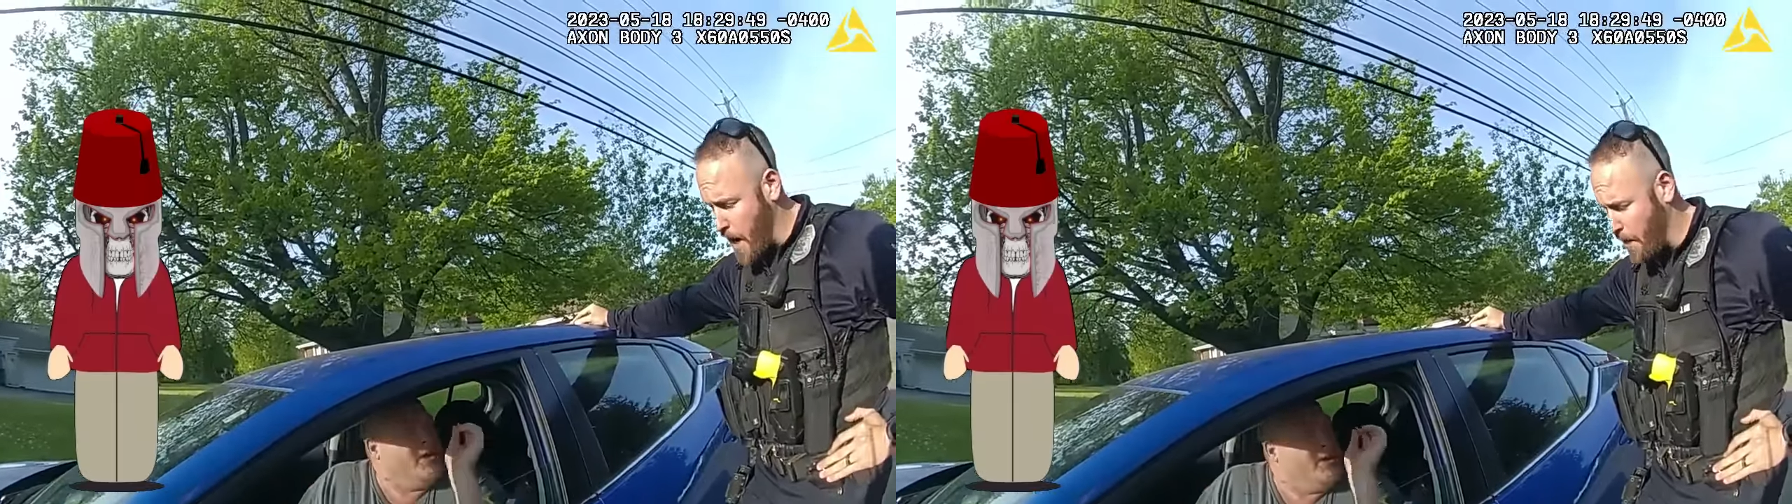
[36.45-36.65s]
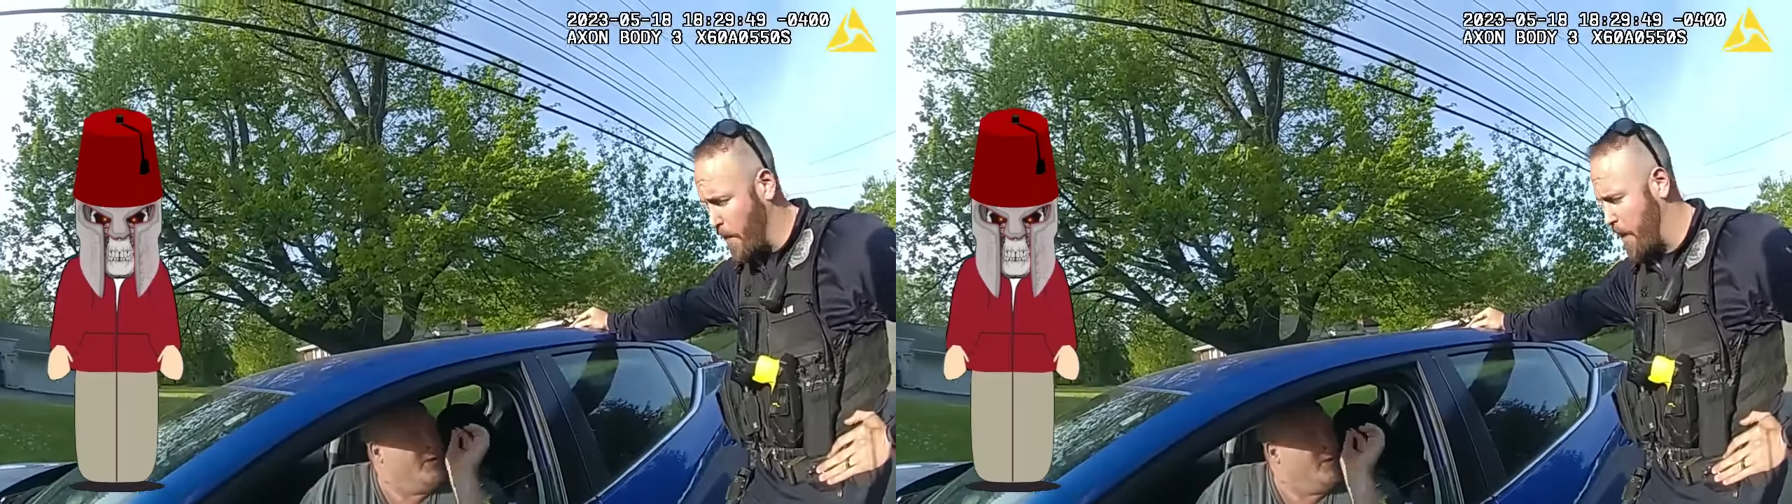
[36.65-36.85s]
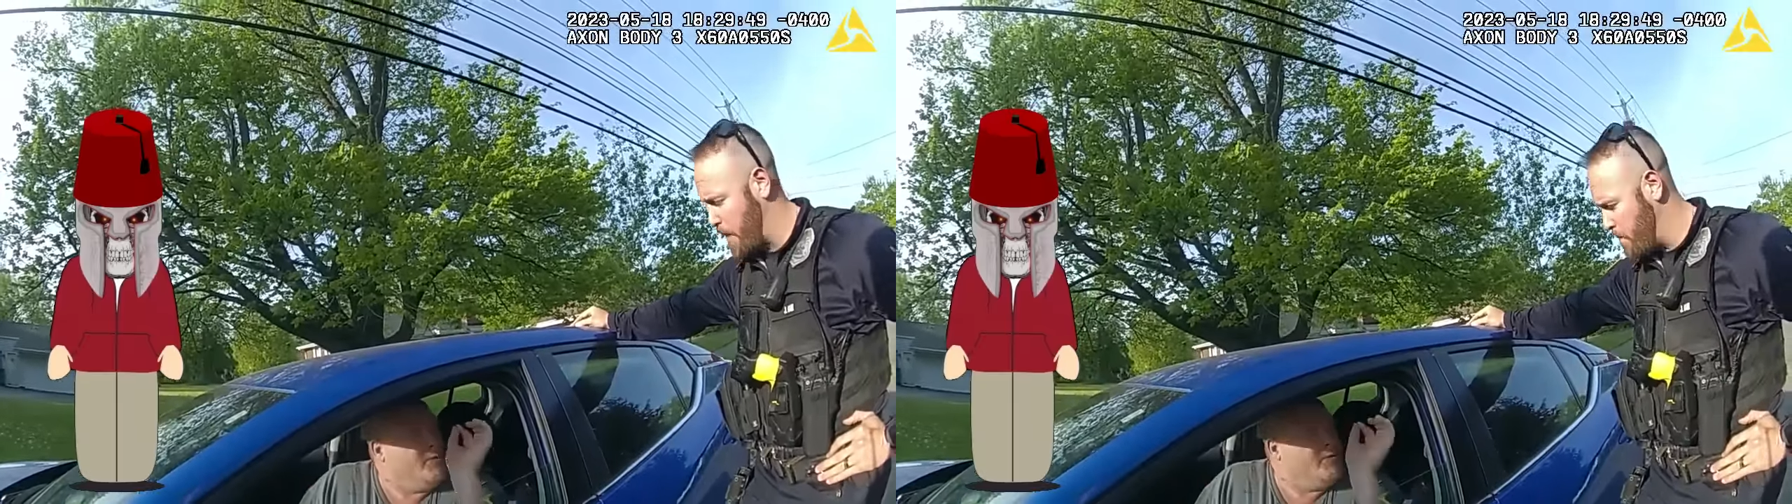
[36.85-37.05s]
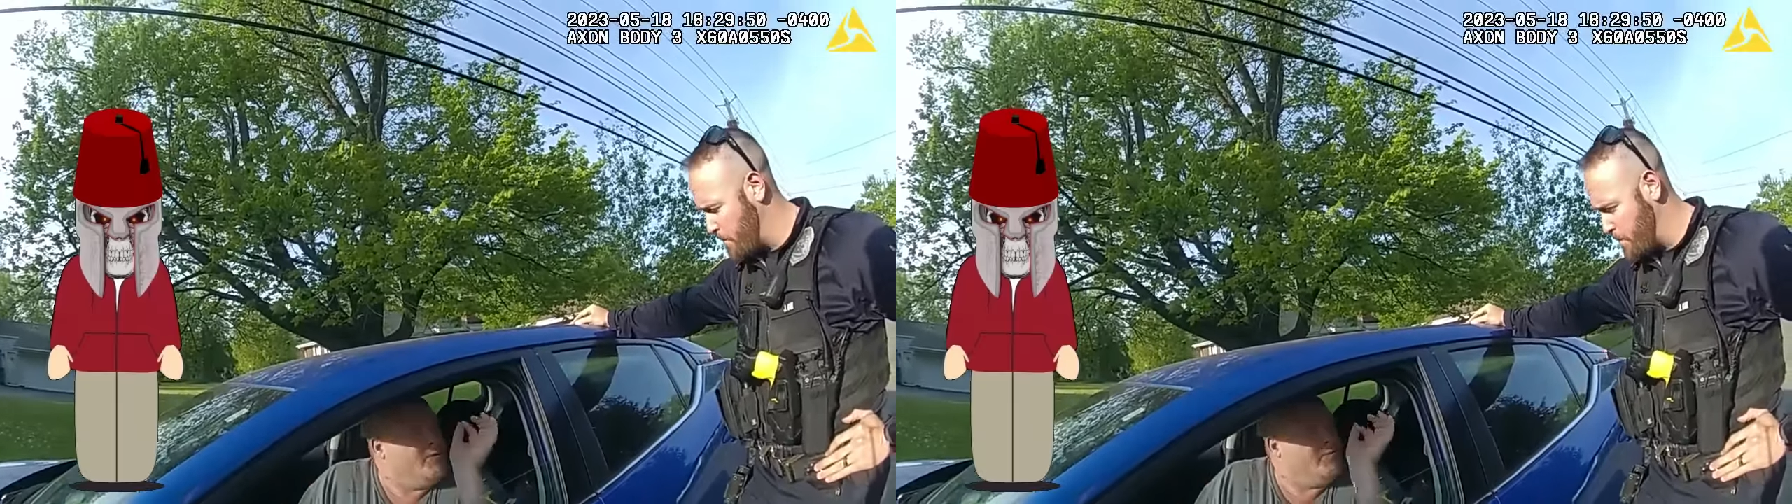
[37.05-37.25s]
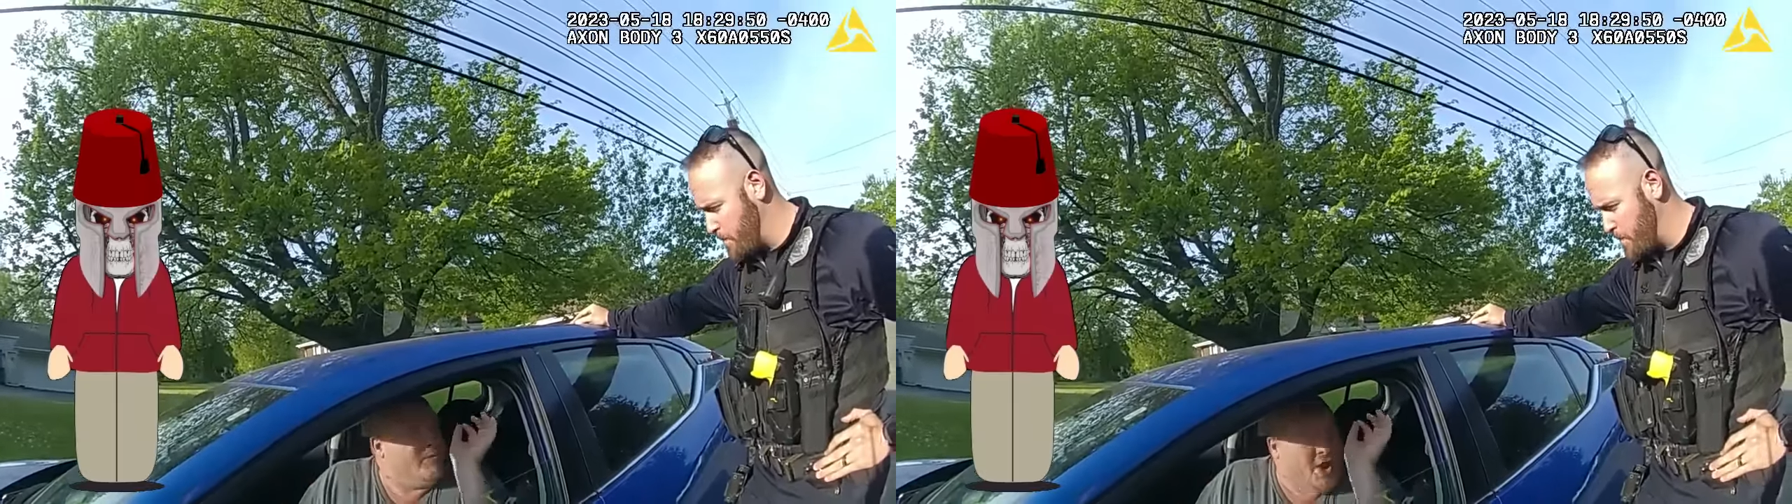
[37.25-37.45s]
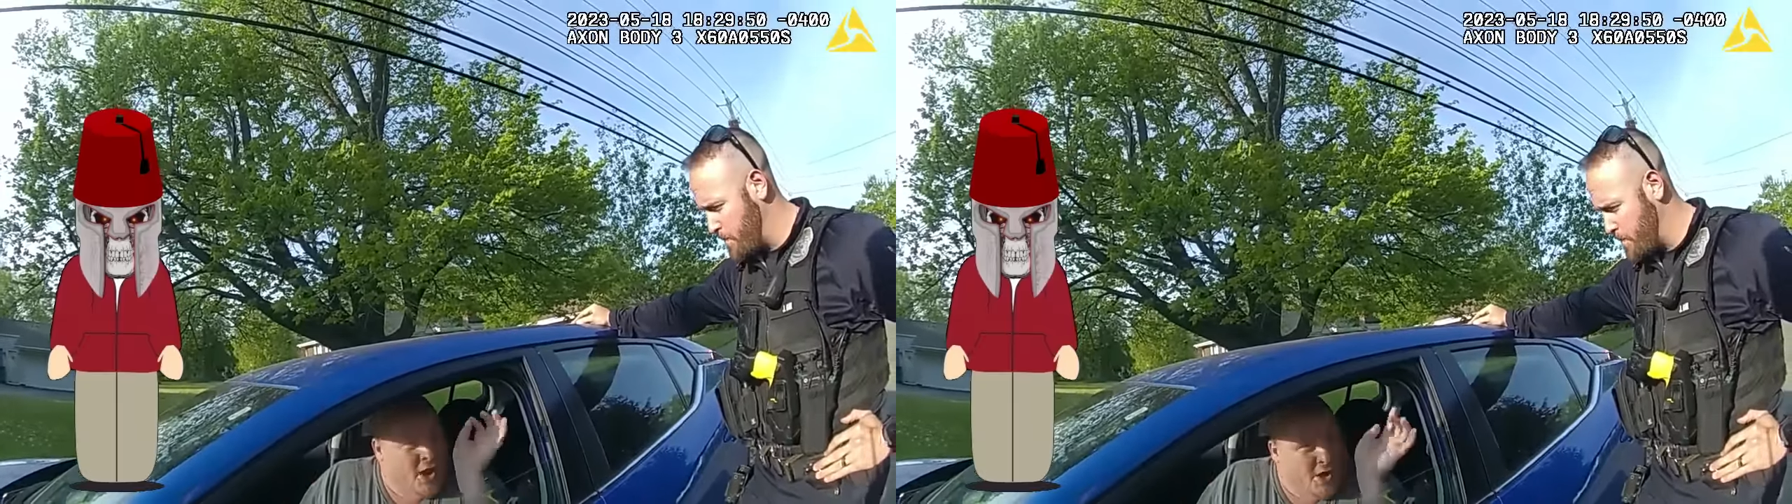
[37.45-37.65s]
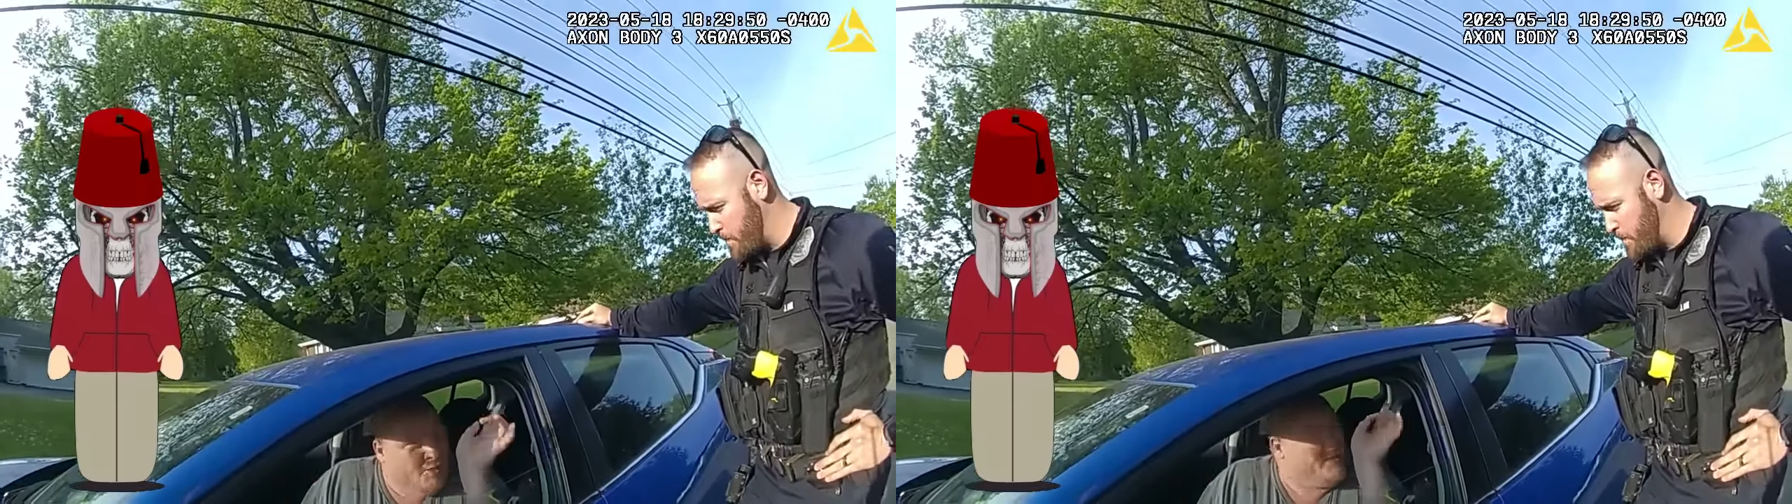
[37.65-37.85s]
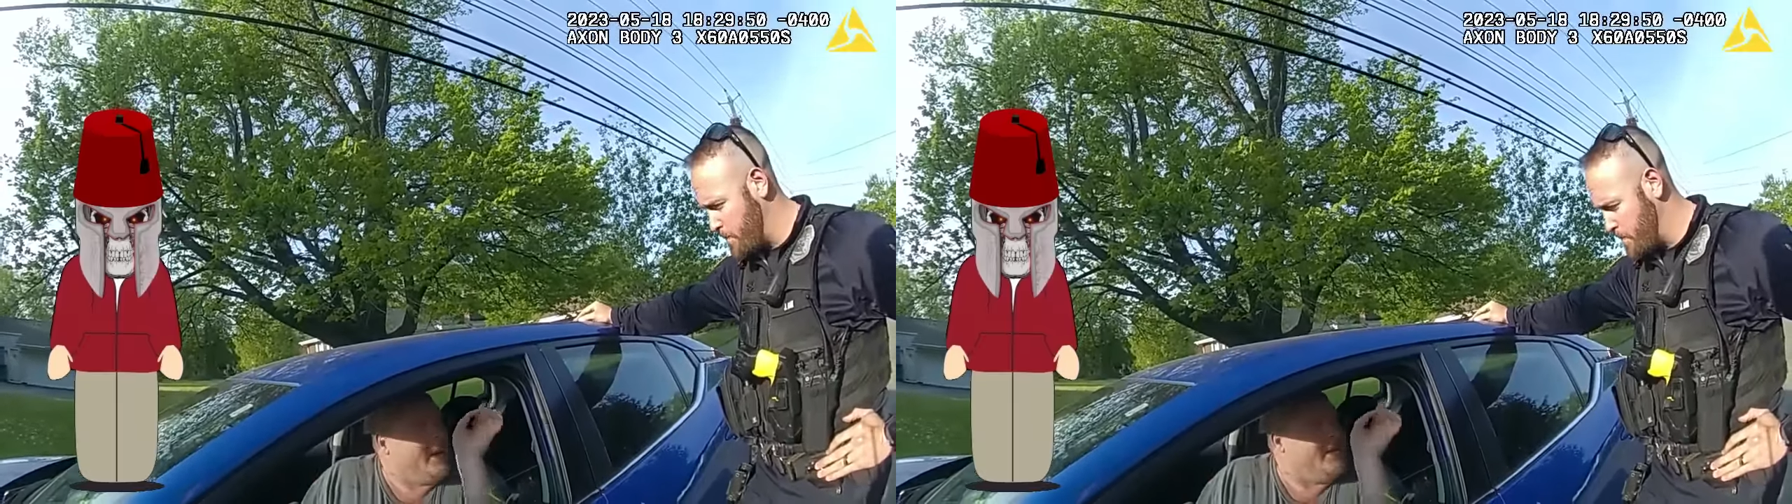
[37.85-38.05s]
to not show it, pretty
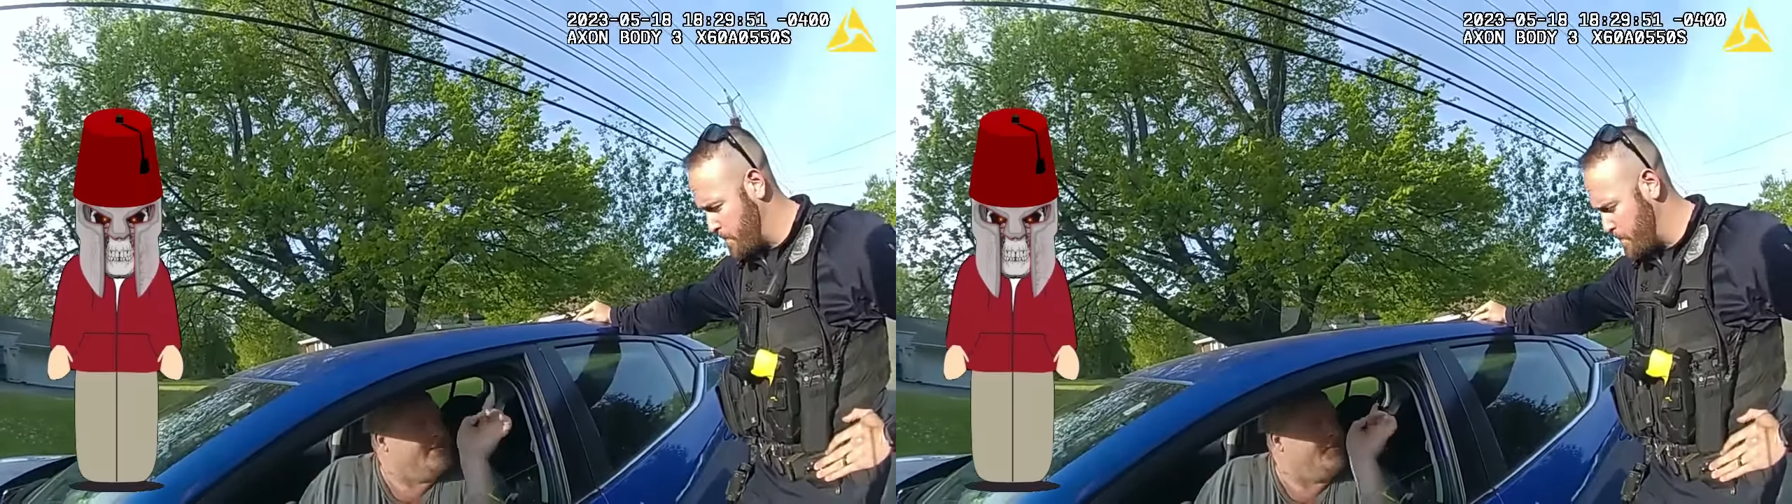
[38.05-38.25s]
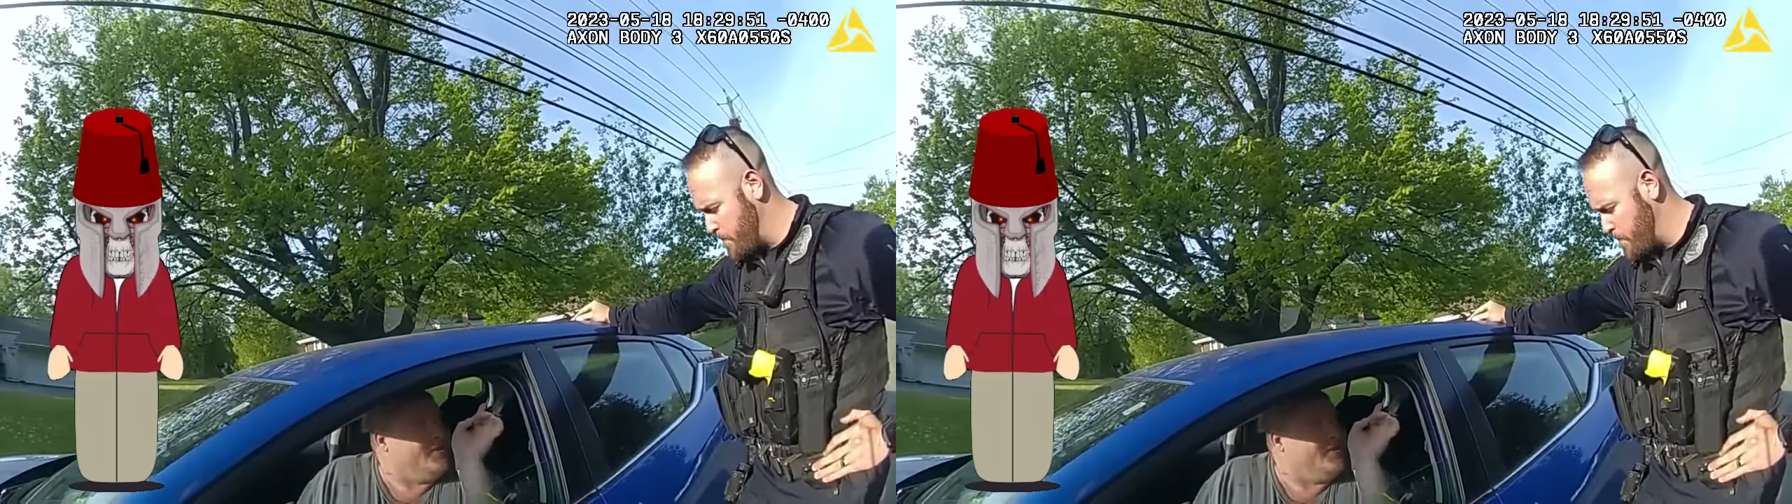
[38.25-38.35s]
much,